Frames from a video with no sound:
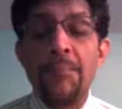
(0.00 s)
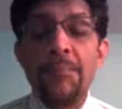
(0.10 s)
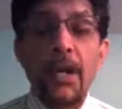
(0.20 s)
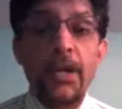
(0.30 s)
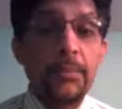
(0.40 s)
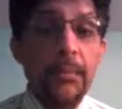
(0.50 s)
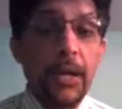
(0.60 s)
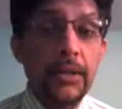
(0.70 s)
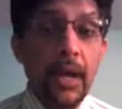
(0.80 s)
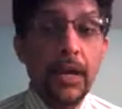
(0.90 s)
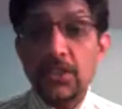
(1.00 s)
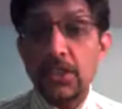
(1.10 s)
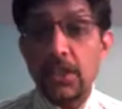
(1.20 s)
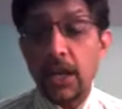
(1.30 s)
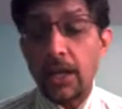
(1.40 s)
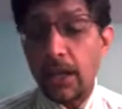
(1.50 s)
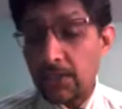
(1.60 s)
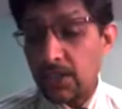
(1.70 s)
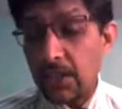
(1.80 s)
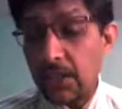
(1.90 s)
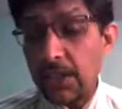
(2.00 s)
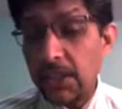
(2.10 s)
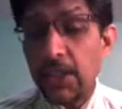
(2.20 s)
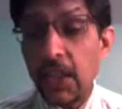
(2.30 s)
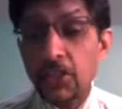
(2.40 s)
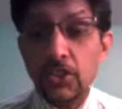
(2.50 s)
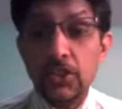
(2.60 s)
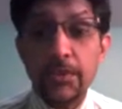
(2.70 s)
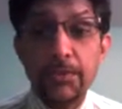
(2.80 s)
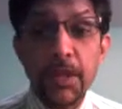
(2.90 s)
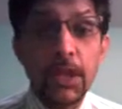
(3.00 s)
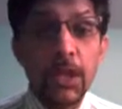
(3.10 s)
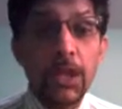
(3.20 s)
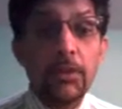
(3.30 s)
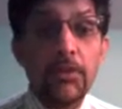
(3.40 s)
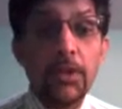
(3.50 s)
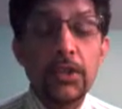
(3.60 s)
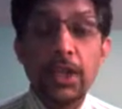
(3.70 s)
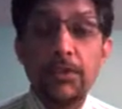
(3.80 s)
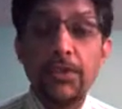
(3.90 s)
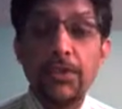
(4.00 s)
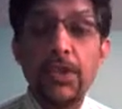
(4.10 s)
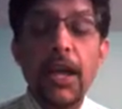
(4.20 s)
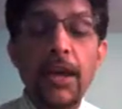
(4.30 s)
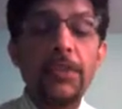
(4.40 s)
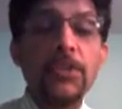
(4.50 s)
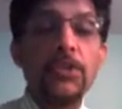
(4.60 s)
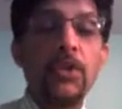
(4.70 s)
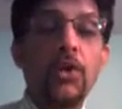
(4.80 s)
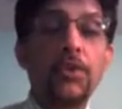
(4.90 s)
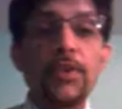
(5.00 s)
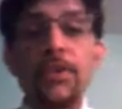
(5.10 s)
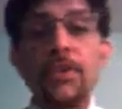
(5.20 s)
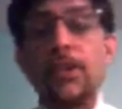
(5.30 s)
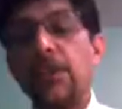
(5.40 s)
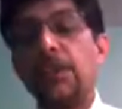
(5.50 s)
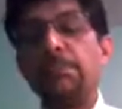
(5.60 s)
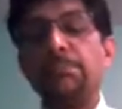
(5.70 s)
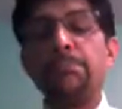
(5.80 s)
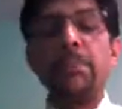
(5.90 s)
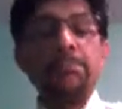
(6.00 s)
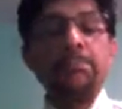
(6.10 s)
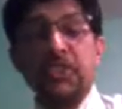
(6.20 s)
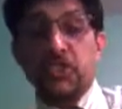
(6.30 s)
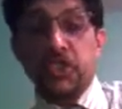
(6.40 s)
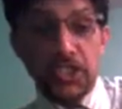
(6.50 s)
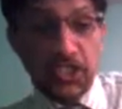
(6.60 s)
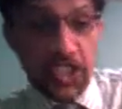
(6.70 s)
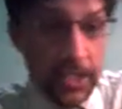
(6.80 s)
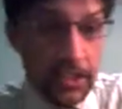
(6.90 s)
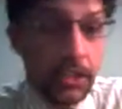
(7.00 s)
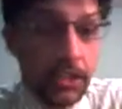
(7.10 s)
Azhar Ali and Asad Shafiq were definitely having a lot of a really mid-pitch chat